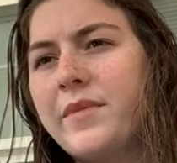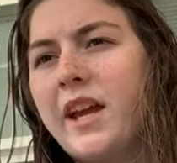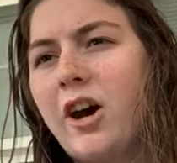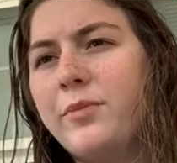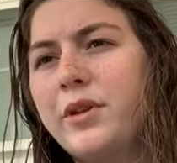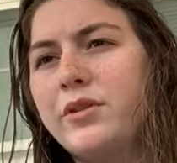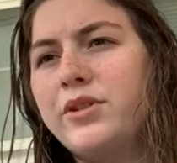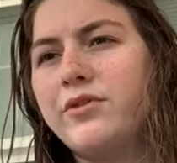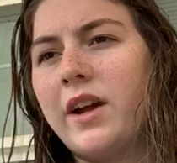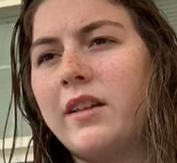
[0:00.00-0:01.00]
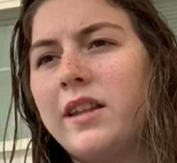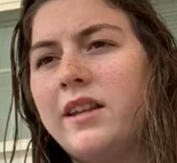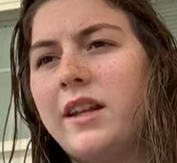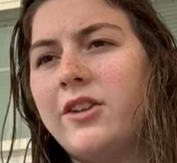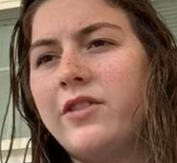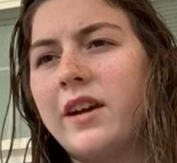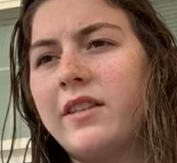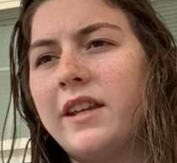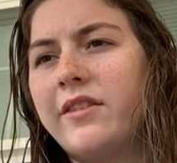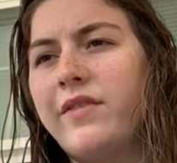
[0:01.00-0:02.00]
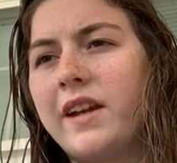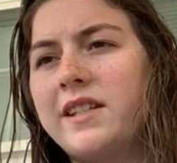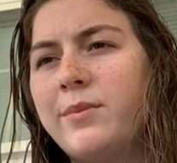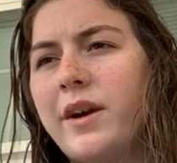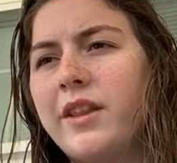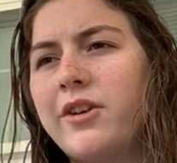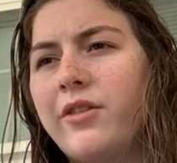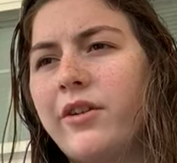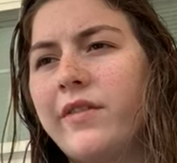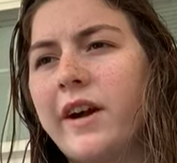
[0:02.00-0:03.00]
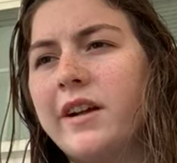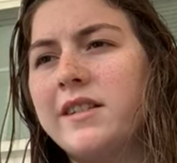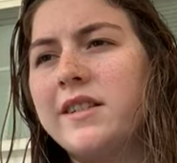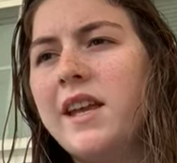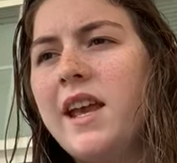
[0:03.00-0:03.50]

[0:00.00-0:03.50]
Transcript: Help those directly and indirectly affected by the coronavirus